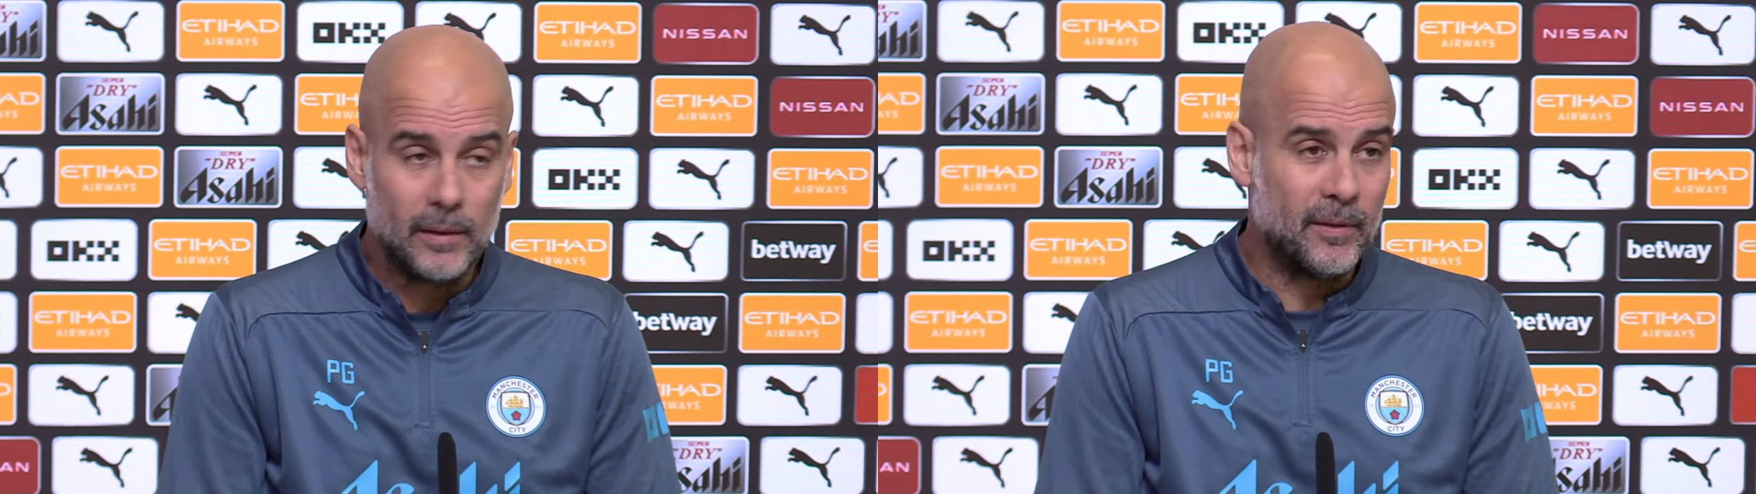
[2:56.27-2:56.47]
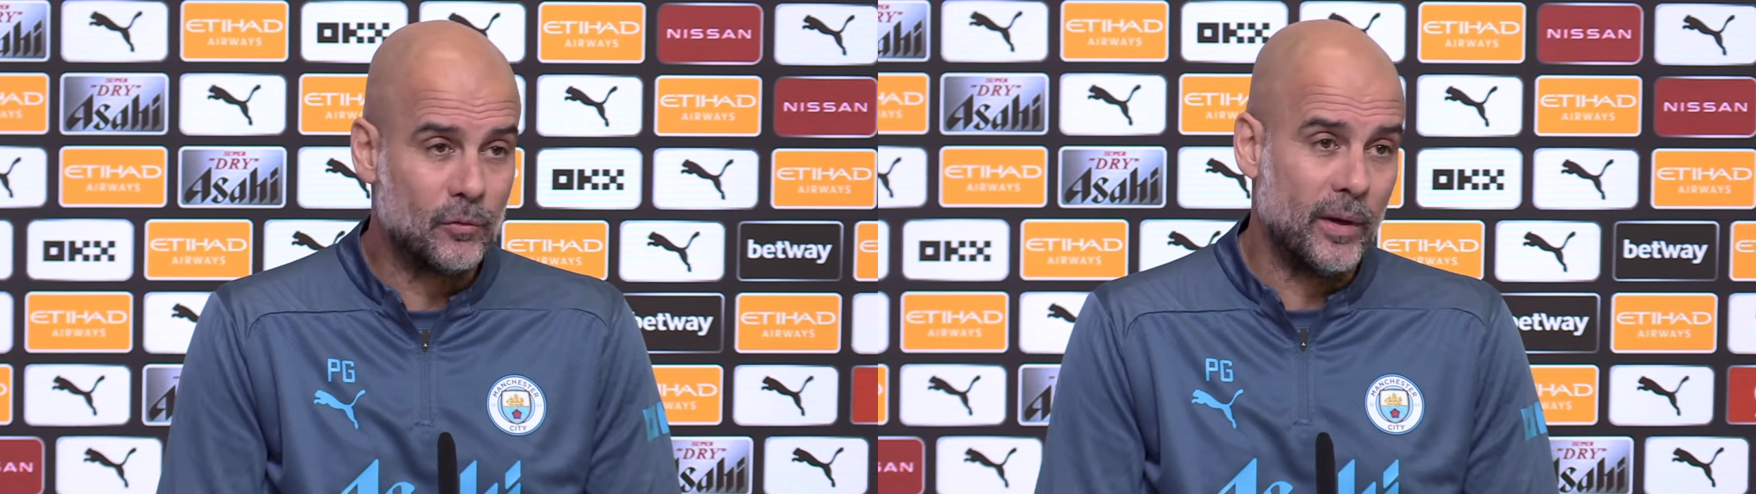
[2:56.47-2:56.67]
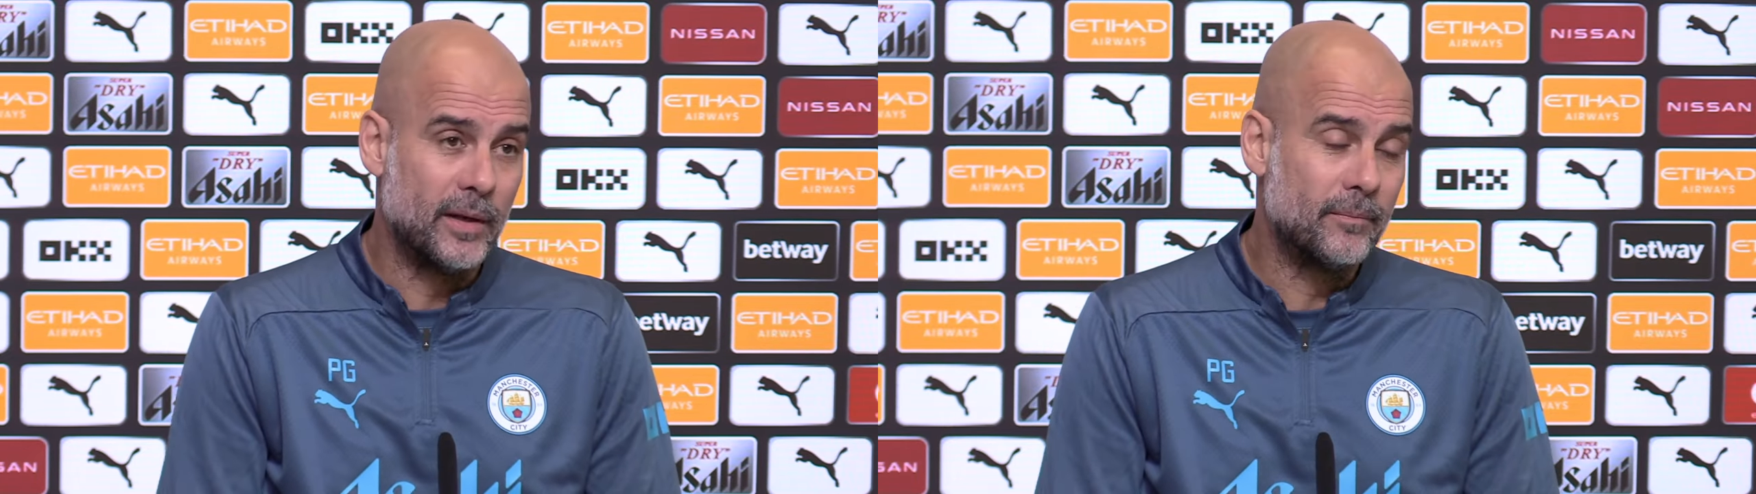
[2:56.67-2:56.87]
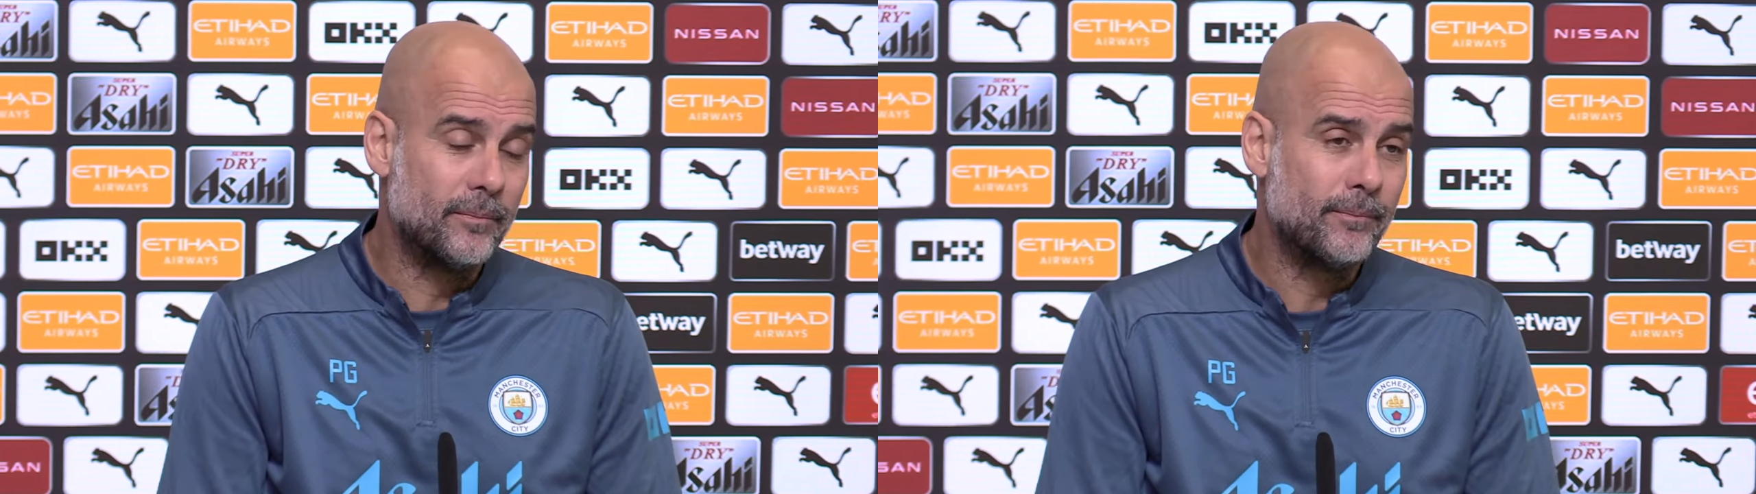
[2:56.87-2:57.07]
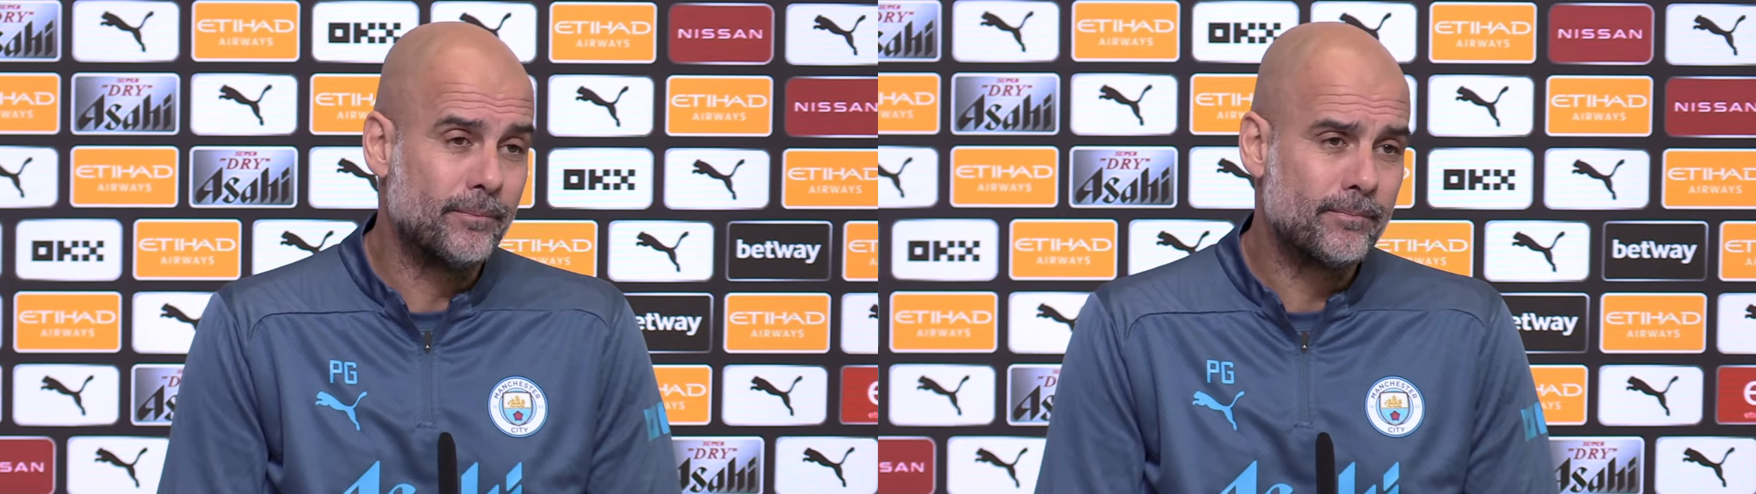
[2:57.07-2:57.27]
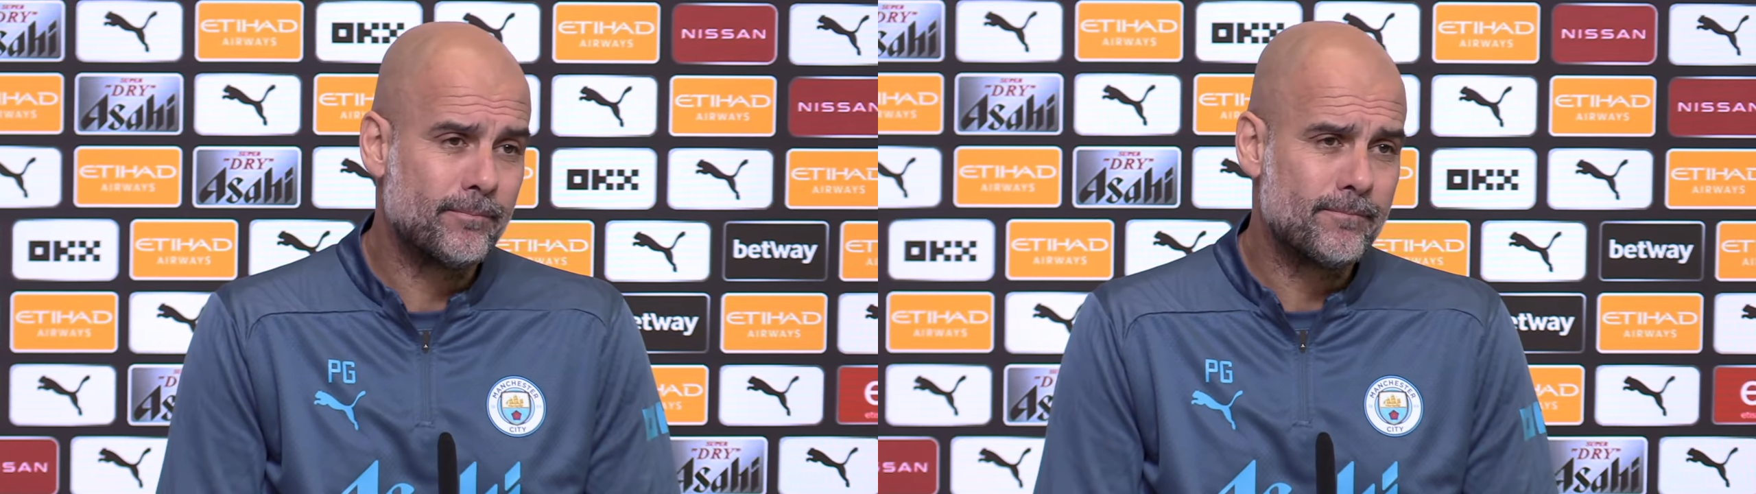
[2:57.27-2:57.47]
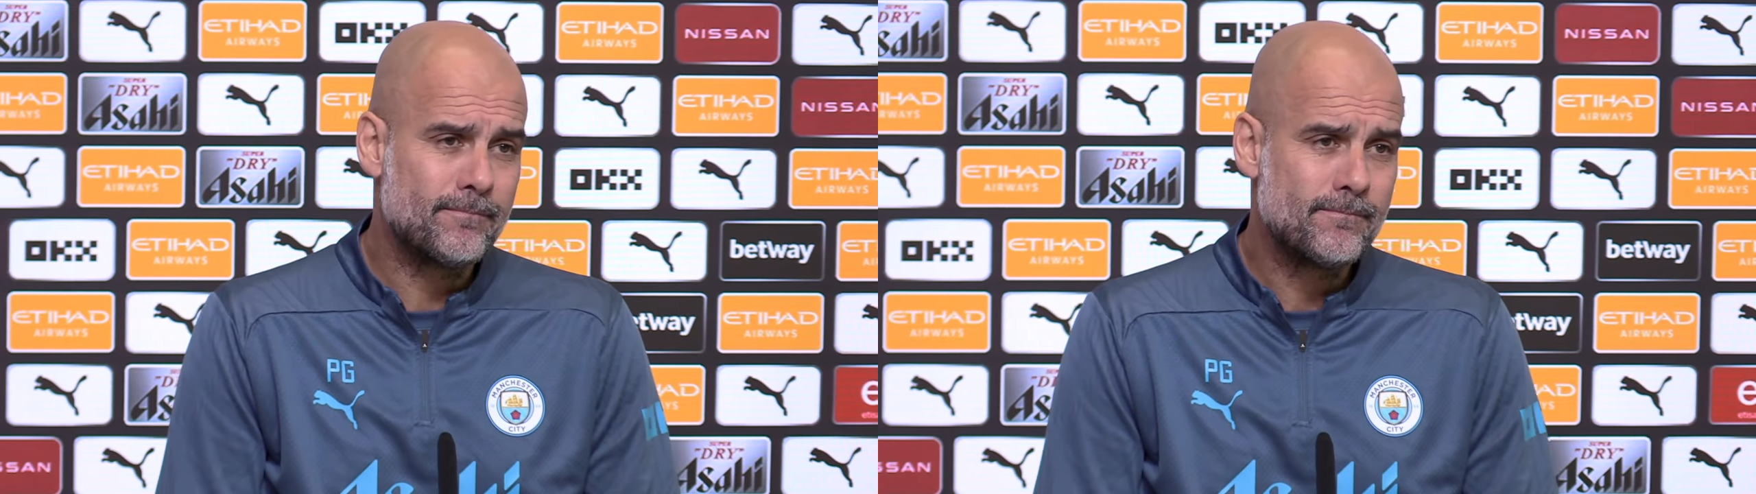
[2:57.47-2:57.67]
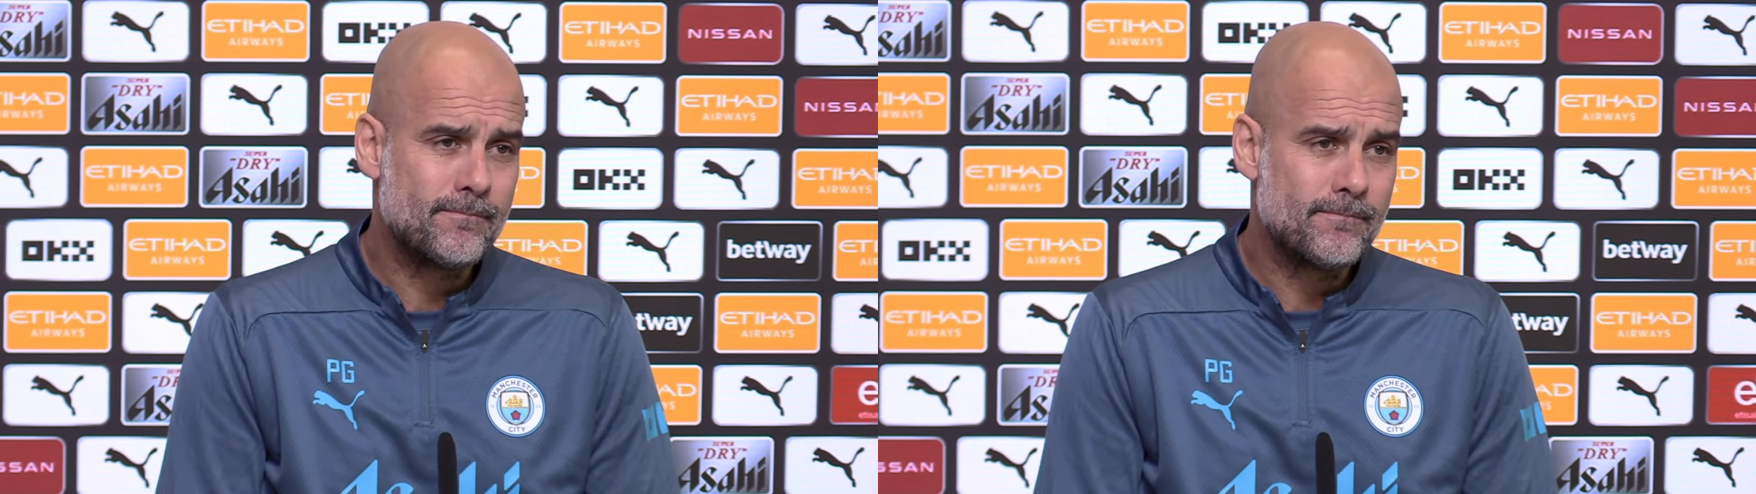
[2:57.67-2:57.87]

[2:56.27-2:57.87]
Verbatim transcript: best way. Thank you.